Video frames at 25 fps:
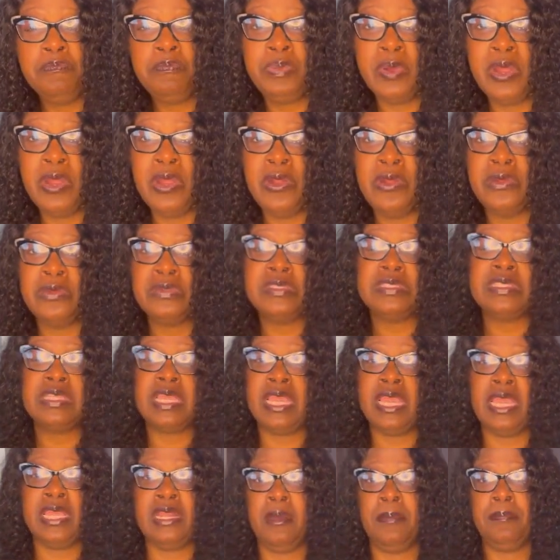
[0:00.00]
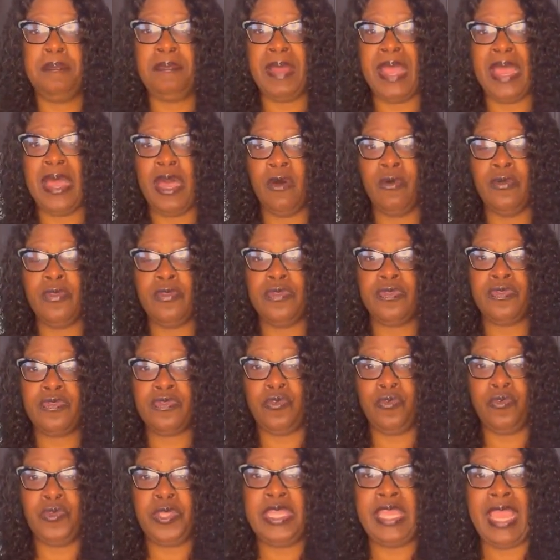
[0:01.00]
burns in about
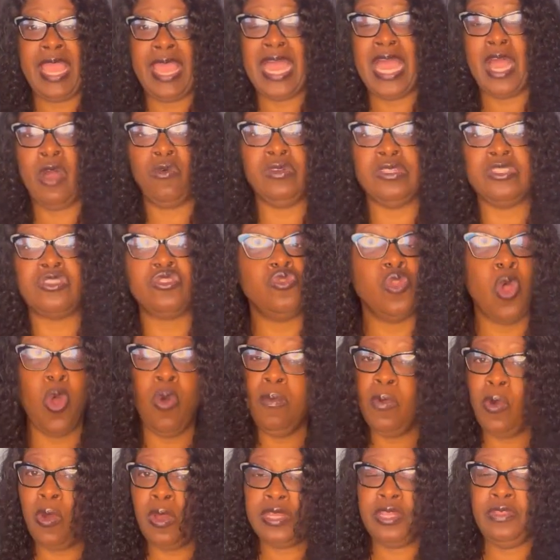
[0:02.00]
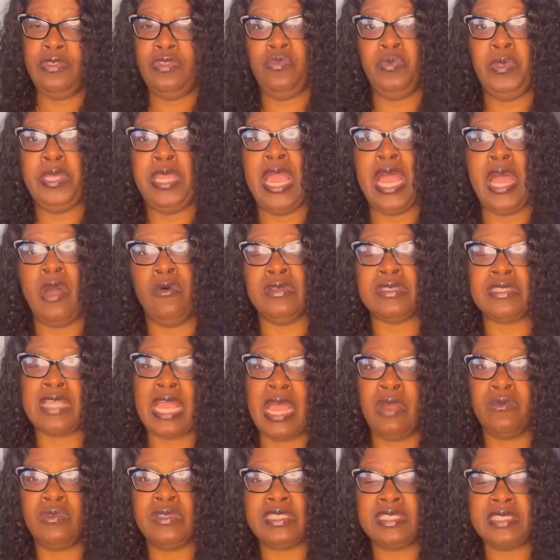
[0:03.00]
3 hours, no more than 3 hours.
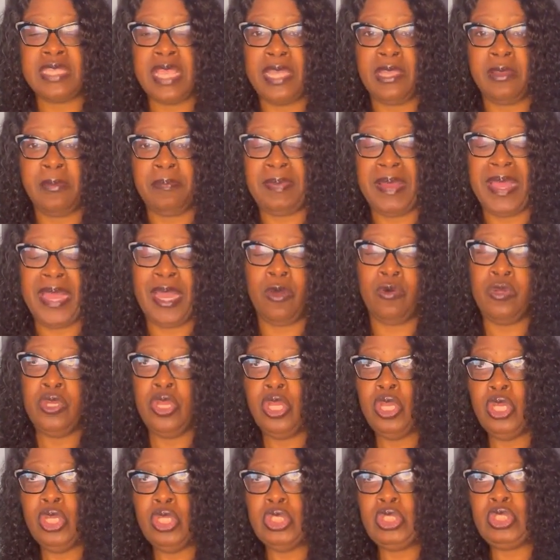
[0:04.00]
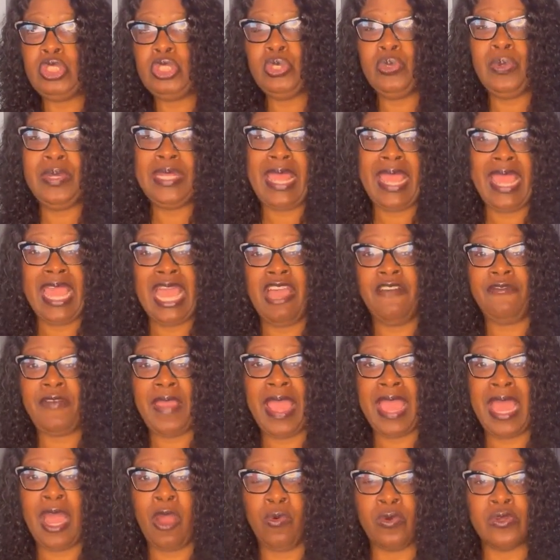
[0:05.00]
I would say about 2.5
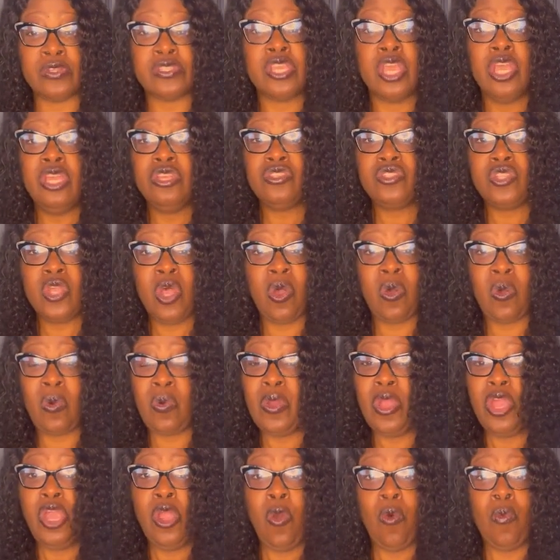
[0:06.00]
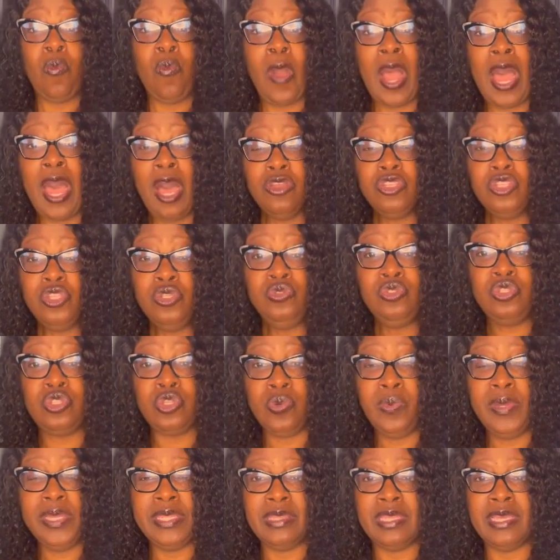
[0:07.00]
hours. So while you're
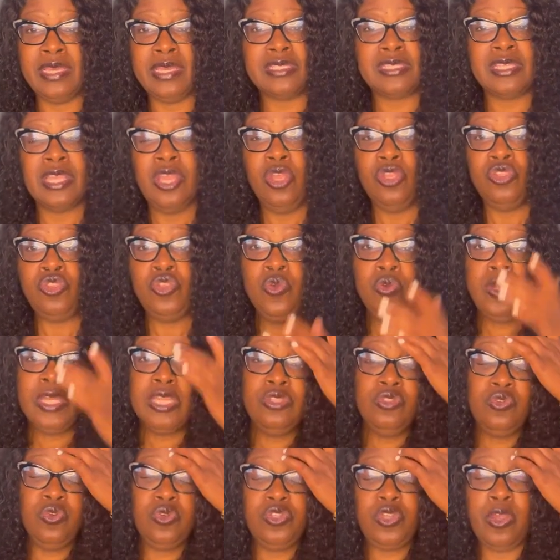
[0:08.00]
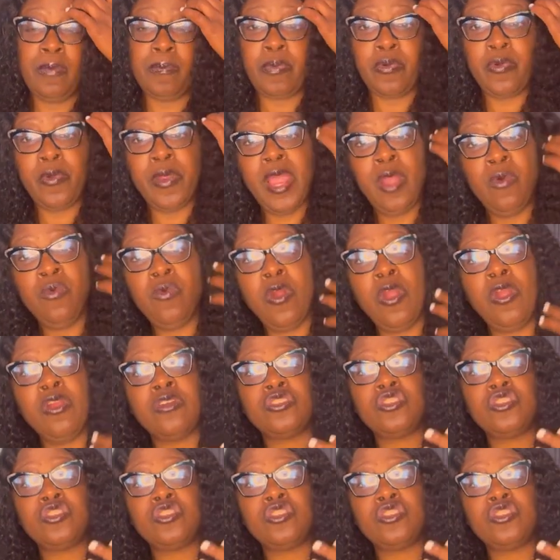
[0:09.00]
doing this, you can do your prayer work,